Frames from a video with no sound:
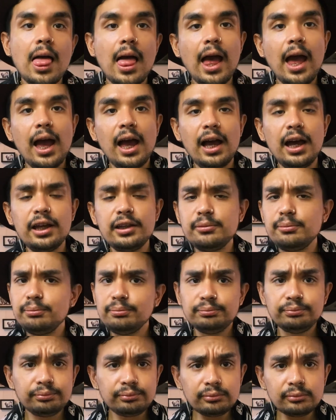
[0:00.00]
And
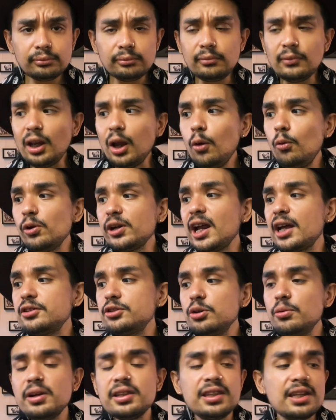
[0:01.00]
what I
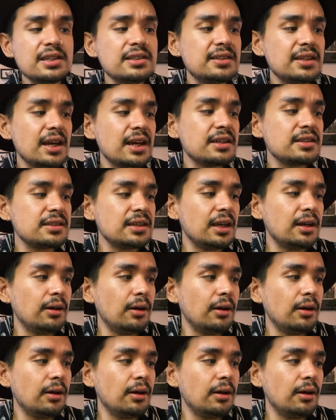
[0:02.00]
do with these decks,